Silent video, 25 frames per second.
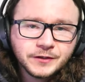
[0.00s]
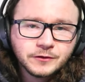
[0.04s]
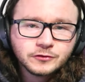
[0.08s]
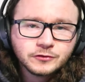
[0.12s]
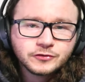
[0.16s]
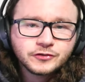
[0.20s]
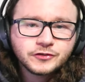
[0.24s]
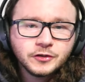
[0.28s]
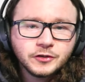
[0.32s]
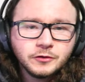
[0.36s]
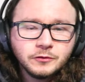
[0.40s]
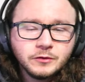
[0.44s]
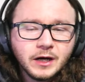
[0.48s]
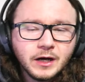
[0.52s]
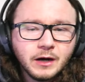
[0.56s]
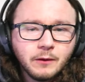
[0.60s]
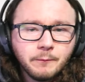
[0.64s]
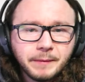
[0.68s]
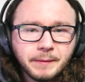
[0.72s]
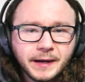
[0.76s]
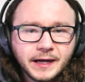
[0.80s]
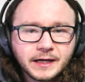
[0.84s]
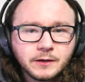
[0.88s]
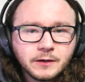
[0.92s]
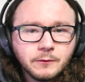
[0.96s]
Stu
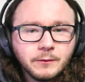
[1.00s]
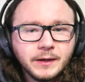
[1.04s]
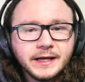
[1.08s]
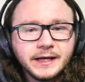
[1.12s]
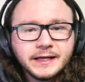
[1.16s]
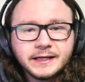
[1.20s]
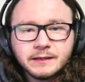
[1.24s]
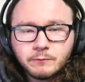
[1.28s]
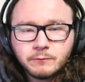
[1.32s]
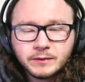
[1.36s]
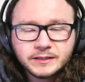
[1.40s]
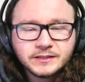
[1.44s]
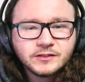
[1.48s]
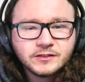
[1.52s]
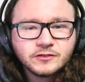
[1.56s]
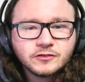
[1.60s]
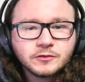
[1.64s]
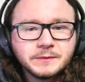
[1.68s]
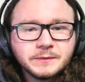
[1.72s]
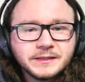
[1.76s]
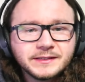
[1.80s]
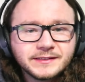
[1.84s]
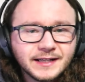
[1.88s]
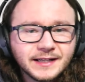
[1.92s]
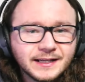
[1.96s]
back away. And when she's
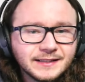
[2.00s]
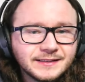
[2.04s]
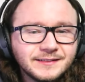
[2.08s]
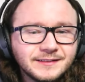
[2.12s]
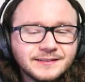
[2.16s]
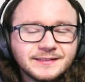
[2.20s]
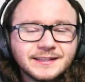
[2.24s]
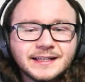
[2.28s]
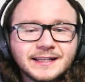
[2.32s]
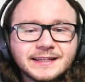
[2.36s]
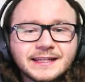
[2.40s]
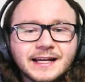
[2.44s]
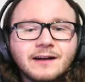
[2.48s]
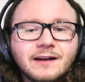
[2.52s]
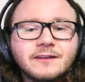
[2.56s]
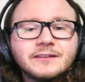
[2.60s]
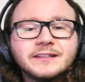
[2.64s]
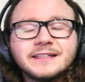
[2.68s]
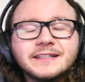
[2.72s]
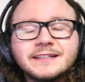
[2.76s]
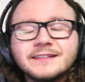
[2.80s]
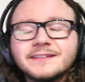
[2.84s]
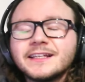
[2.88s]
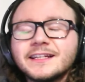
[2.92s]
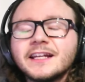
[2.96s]
come inside, she sat down.
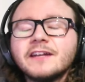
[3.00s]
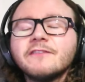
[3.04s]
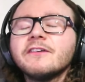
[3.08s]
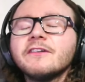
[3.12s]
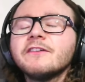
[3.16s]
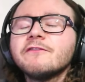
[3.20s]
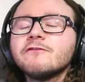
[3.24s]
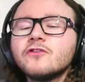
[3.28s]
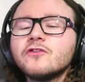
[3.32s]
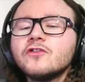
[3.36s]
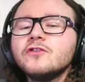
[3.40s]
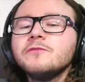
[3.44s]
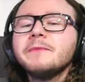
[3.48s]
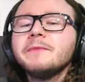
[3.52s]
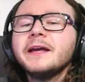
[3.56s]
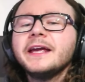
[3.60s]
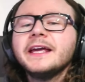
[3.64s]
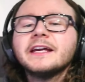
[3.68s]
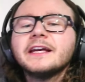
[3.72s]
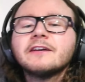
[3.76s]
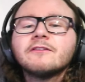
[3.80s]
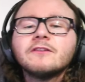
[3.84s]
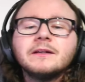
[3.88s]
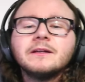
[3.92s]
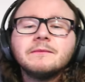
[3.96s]
Instead of a roommate
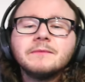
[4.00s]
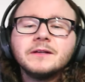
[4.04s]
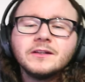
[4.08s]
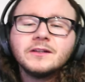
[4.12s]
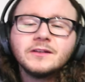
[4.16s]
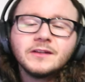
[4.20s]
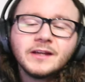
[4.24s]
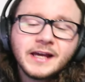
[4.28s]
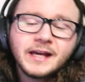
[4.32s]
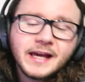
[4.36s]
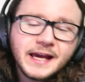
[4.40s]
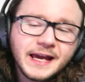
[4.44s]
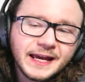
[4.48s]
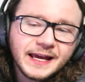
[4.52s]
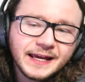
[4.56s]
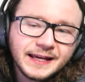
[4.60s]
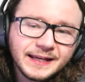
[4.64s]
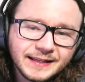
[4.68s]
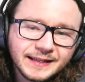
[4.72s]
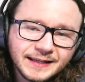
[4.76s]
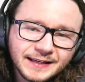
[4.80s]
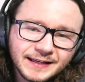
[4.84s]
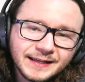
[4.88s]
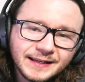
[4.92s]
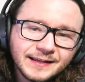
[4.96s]
agreement,
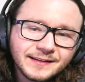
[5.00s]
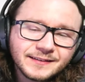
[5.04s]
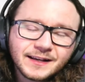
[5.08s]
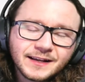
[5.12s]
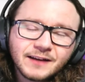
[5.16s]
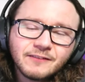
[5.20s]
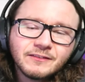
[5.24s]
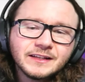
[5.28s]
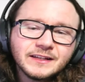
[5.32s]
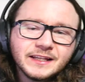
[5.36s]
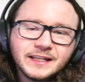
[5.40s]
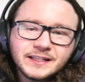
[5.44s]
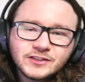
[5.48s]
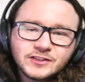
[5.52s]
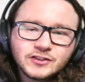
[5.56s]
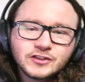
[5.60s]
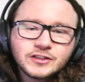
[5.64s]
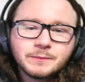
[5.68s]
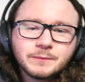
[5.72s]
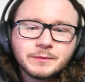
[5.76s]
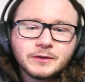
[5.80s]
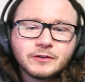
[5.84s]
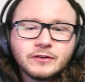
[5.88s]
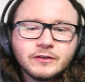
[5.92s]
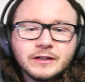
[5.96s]
it is a
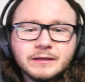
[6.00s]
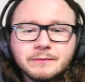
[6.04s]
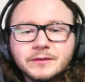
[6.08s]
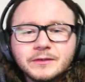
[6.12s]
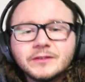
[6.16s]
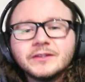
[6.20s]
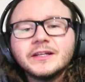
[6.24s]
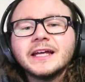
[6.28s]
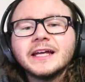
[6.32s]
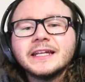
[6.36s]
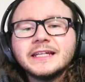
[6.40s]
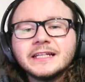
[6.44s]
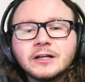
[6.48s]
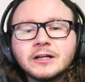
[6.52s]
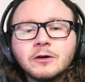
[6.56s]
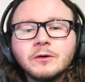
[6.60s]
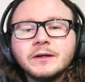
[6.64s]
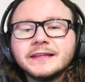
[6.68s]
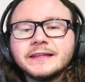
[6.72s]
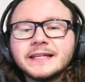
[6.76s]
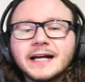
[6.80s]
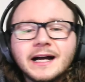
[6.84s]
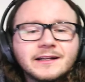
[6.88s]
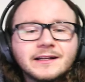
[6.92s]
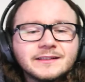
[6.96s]
relationship agreement. And they're
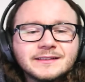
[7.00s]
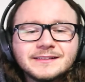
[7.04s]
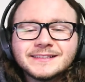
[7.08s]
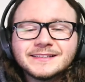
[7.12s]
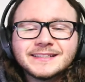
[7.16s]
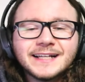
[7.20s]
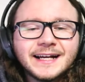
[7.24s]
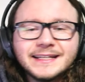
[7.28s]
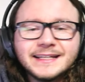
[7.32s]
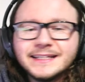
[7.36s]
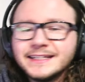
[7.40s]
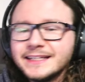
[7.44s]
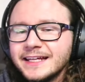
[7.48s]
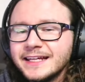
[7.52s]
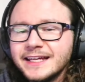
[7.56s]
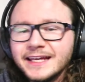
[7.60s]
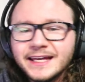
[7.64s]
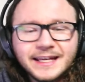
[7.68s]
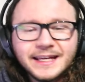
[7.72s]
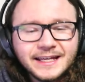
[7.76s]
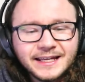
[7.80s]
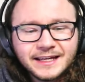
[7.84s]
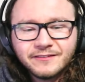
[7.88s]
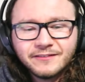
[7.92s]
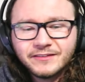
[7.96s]
going down and signing
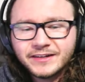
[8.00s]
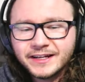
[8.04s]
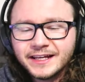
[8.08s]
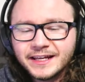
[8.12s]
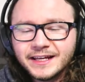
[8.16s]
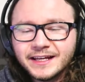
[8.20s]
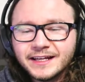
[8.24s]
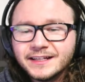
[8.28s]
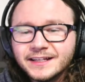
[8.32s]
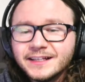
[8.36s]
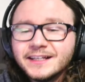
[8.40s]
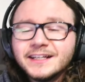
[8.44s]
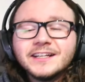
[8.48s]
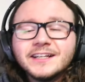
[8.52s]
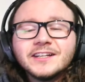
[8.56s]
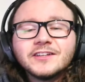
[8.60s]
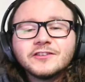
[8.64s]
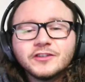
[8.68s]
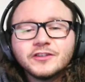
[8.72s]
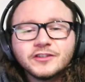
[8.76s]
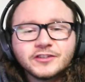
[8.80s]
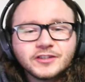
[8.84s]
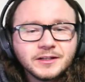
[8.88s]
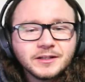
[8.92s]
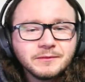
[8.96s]
here, here, and here.
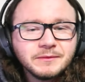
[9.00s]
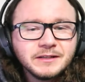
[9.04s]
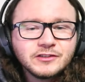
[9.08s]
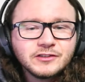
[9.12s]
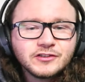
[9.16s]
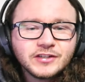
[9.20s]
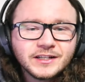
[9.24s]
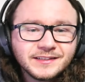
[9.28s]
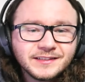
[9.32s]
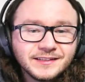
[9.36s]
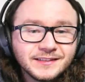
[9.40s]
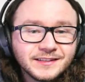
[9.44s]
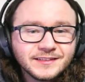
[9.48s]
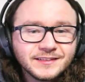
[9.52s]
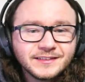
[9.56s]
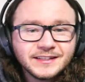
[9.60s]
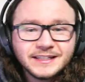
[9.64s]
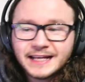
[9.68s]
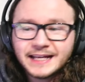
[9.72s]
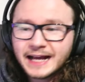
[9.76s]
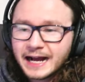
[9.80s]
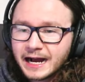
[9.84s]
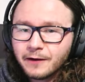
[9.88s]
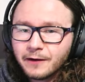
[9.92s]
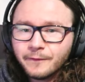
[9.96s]
So it's going to be interesting to
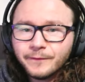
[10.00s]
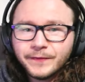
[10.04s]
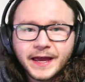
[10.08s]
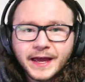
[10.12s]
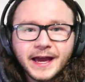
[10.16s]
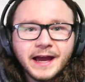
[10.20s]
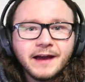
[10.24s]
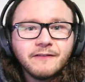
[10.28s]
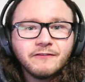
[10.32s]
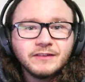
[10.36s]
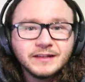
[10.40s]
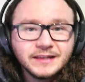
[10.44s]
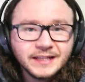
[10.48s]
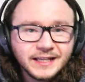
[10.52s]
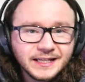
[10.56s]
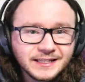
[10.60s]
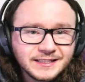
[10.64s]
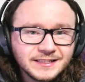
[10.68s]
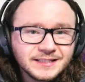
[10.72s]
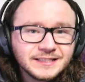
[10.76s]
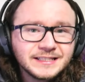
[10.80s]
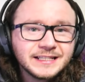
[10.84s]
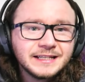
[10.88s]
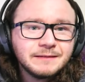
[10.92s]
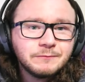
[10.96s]
see how their
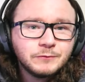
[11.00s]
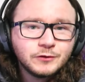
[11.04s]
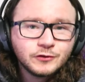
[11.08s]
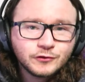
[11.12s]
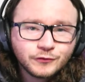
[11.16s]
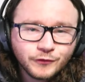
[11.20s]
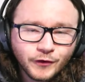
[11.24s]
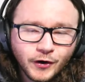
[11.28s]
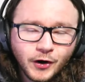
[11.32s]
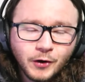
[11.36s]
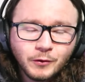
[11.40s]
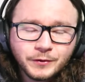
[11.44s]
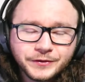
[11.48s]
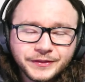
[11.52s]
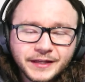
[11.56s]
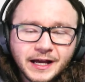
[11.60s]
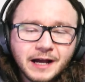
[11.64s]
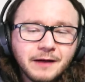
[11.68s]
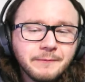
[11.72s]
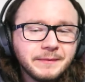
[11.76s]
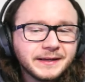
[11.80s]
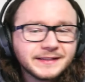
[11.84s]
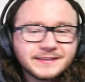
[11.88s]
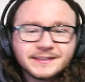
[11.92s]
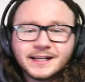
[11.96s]
relationship moves forward. Now
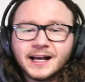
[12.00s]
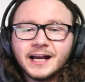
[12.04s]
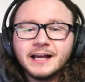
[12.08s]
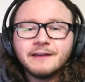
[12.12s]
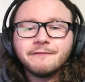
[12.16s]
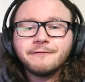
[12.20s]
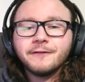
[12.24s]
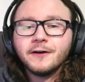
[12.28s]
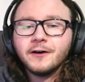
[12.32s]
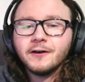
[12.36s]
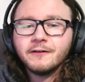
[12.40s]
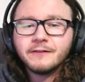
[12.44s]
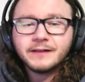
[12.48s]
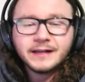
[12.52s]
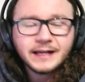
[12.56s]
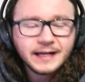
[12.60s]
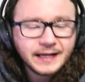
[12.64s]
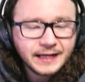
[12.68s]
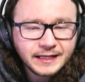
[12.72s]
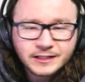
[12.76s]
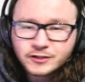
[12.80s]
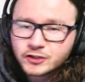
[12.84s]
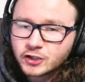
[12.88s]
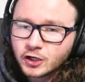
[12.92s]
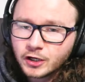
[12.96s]
I'm excited for it,
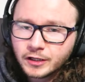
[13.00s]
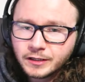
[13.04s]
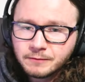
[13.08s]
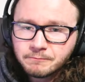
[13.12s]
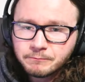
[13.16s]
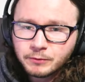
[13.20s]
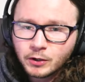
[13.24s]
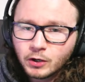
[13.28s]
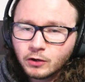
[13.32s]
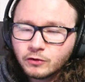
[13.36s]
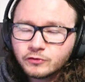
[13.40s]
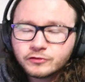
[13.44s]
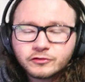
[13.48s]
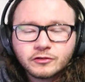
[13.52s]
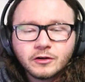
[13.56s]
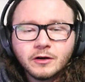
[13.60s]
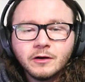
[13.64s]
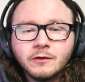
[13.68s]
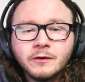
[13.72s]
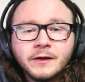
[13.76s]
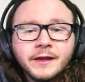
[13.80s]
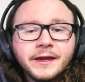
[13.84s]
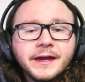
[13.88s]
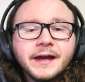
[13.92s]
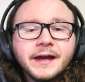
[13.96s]
enjoying them both. So,